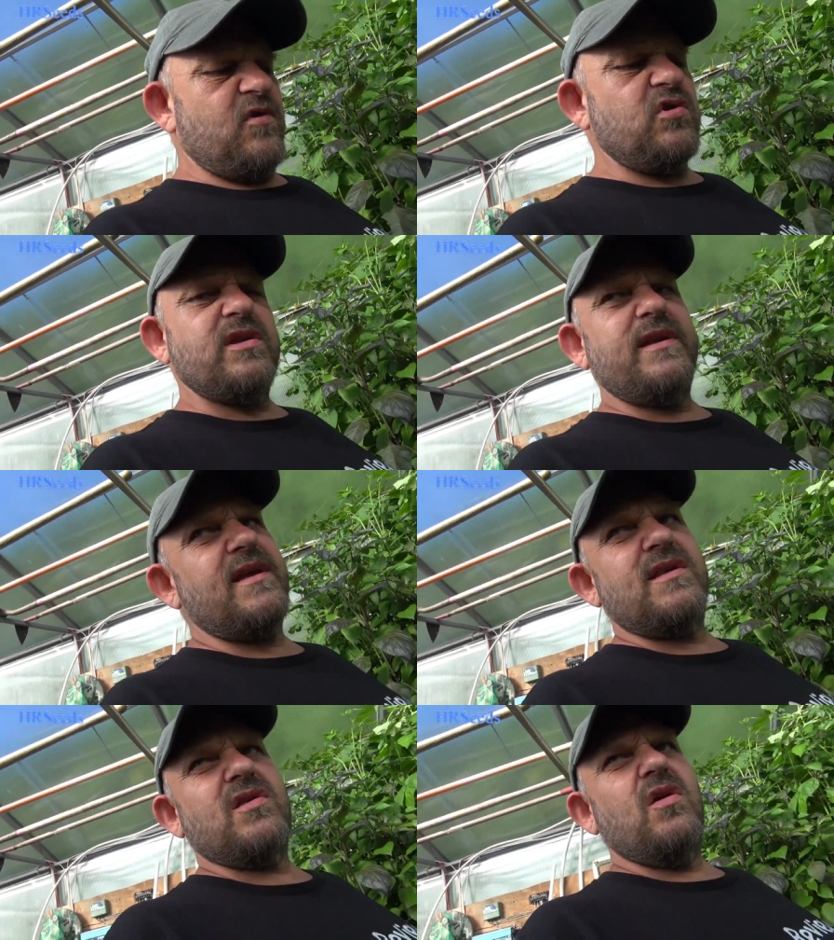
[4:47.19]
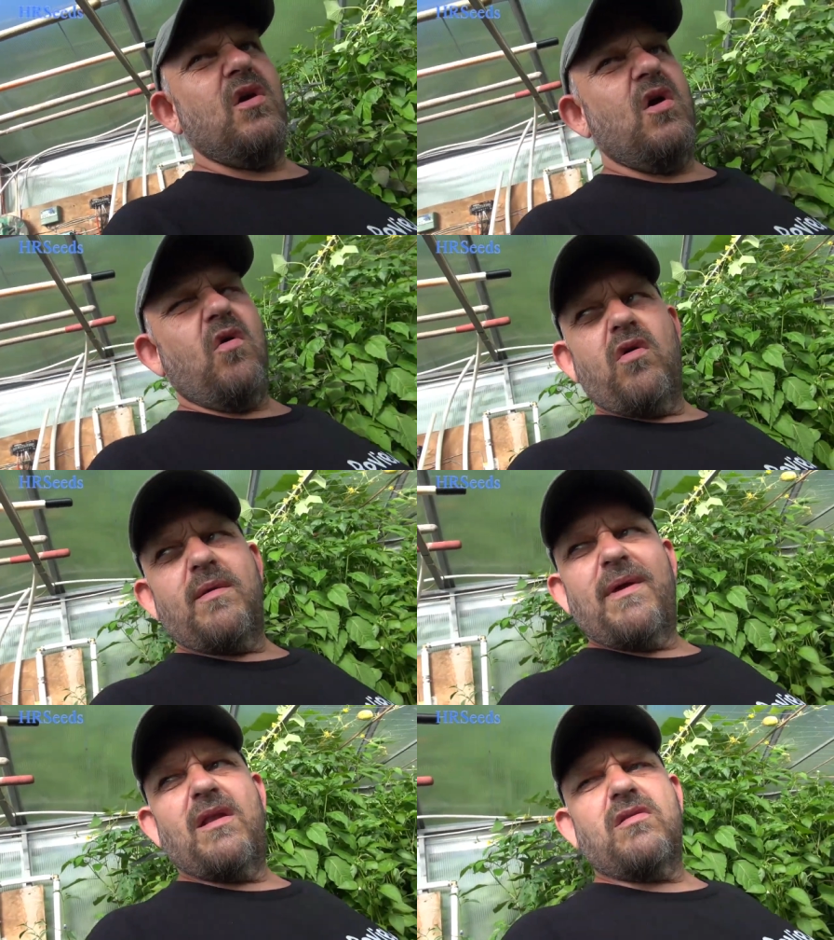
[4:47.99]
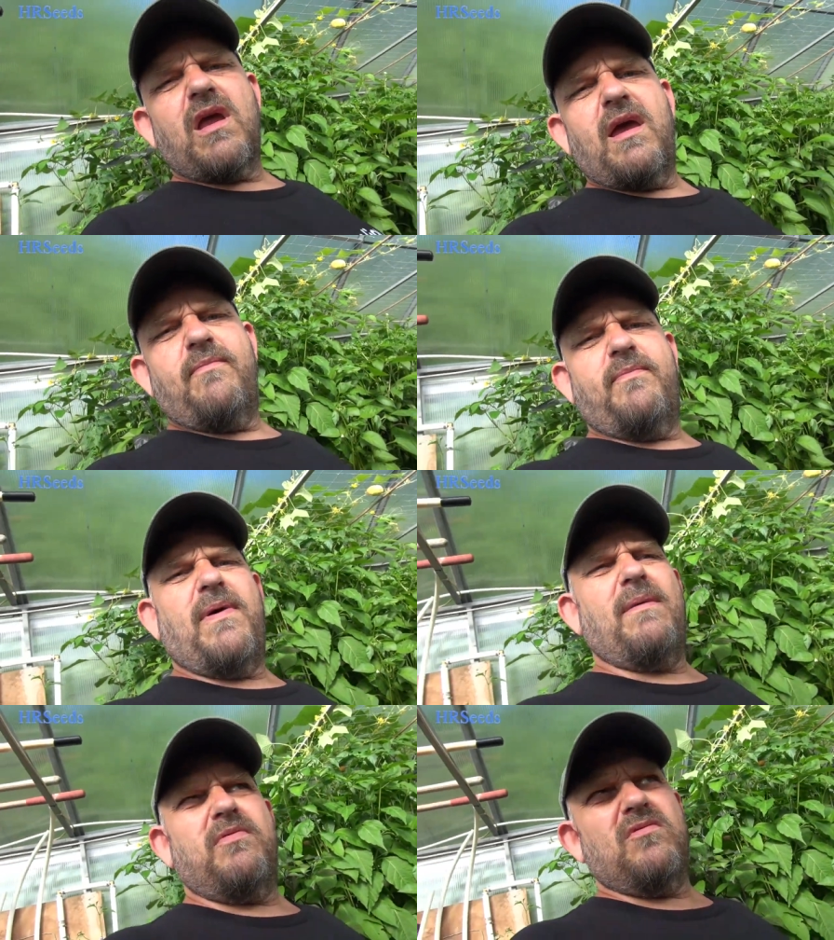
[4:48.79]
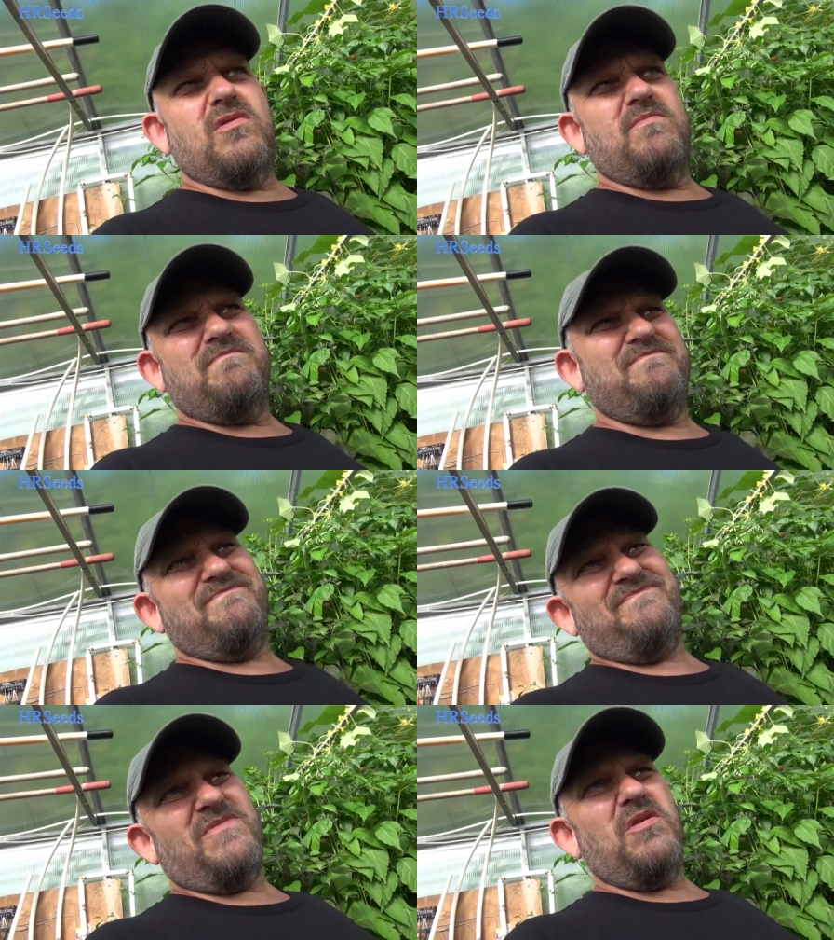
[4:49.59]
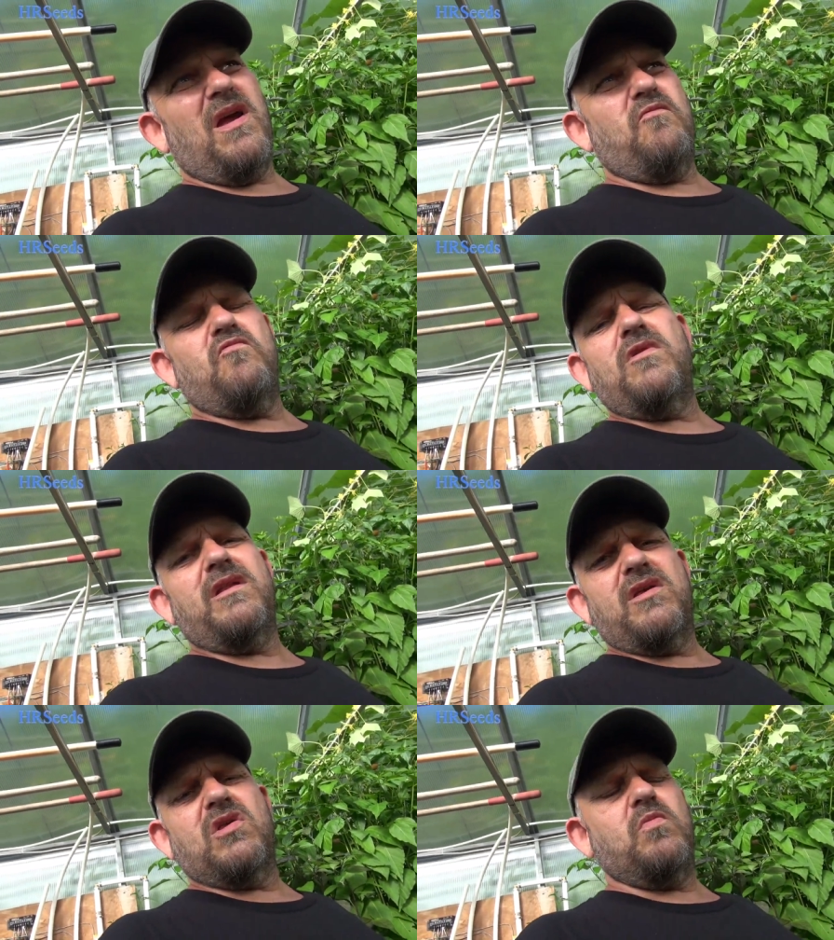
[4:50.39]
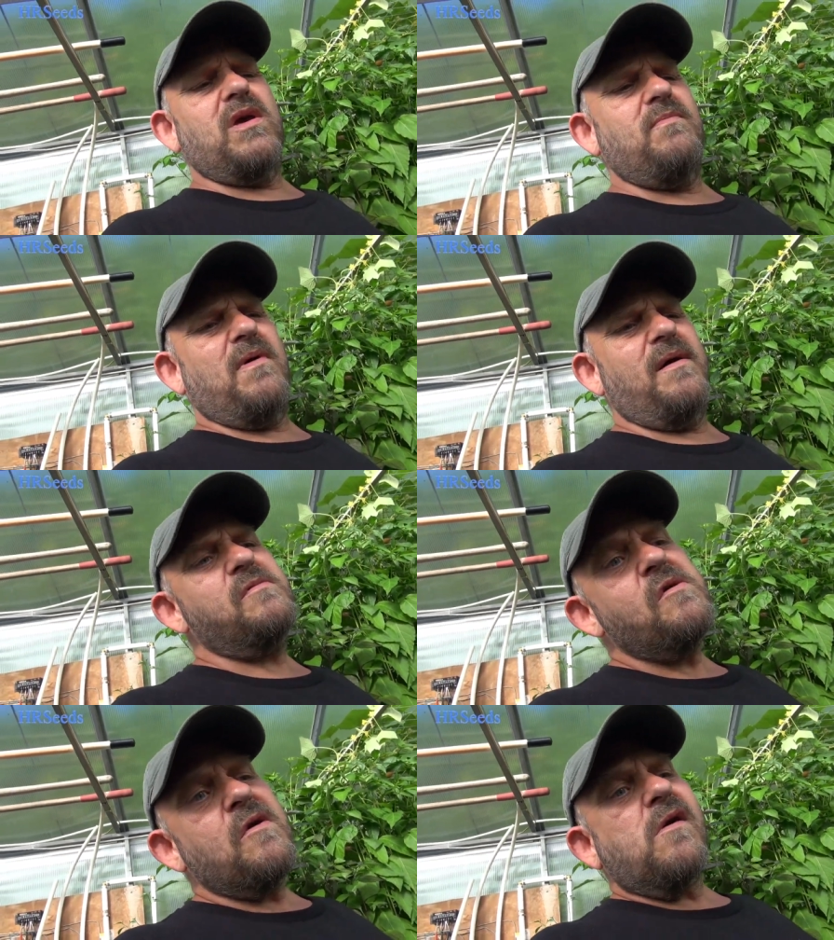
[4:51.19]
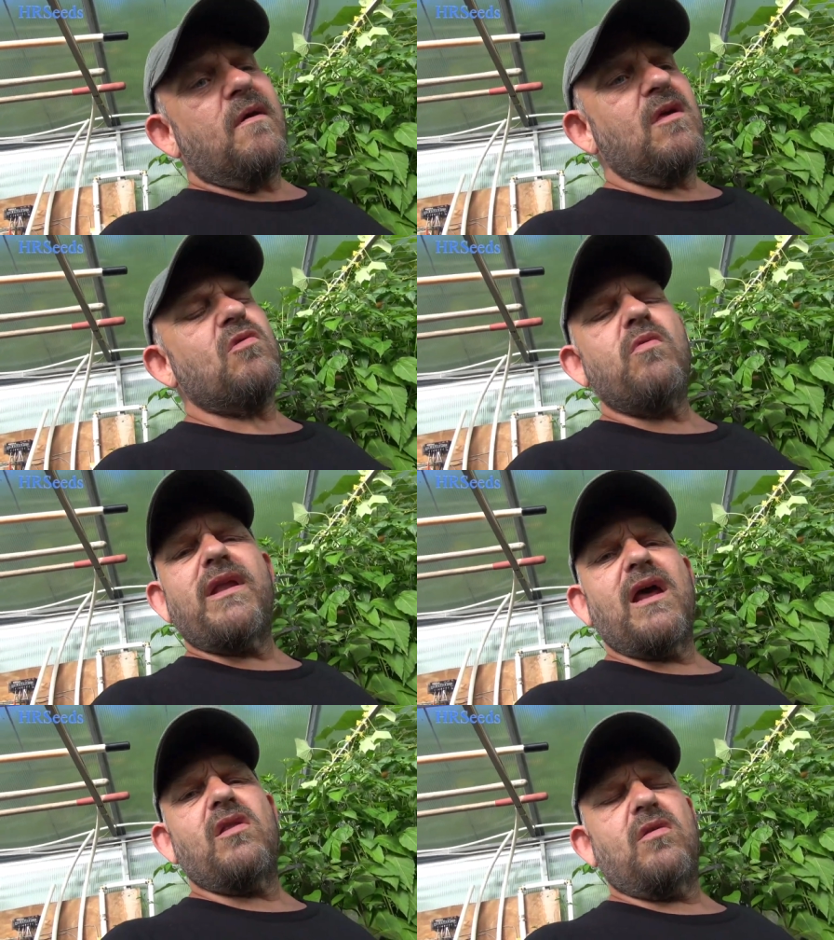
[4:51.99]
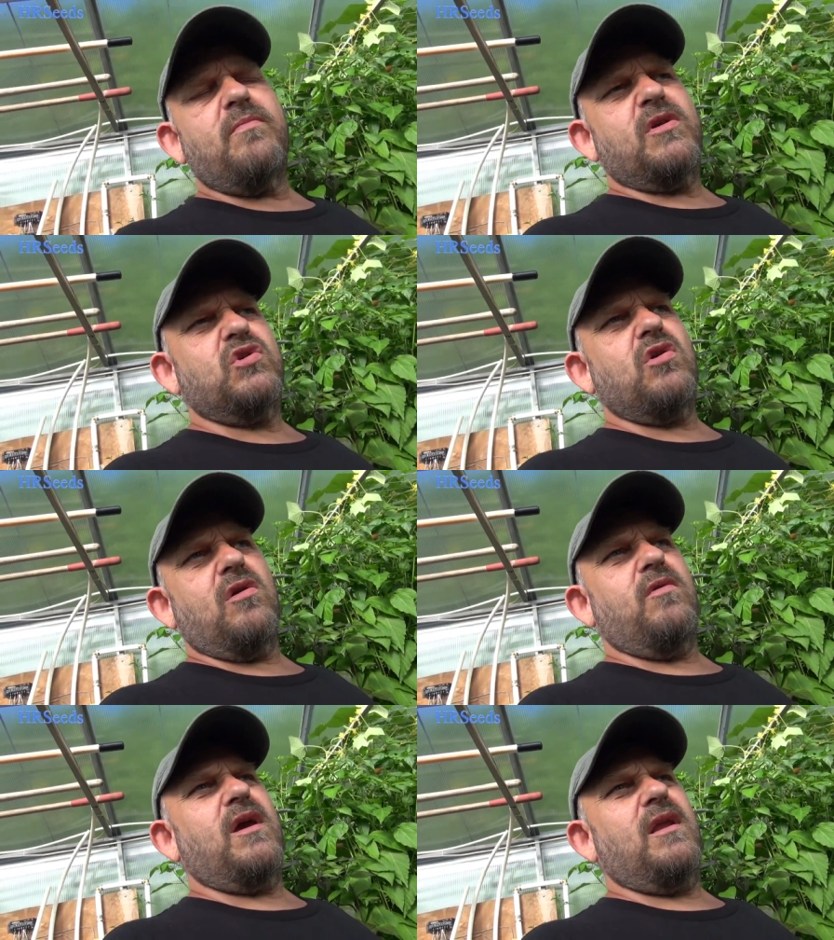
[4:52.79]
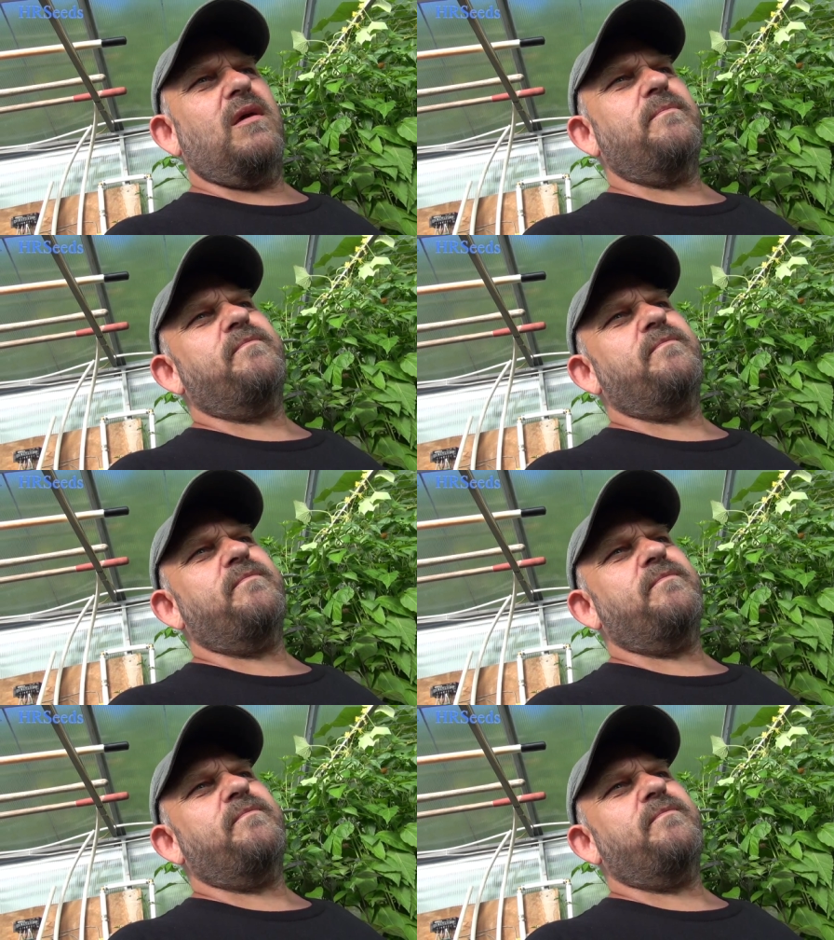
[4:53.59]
Usually these ornamental type peppers, they're not really sweet, but this one had a little bit of sugary in it.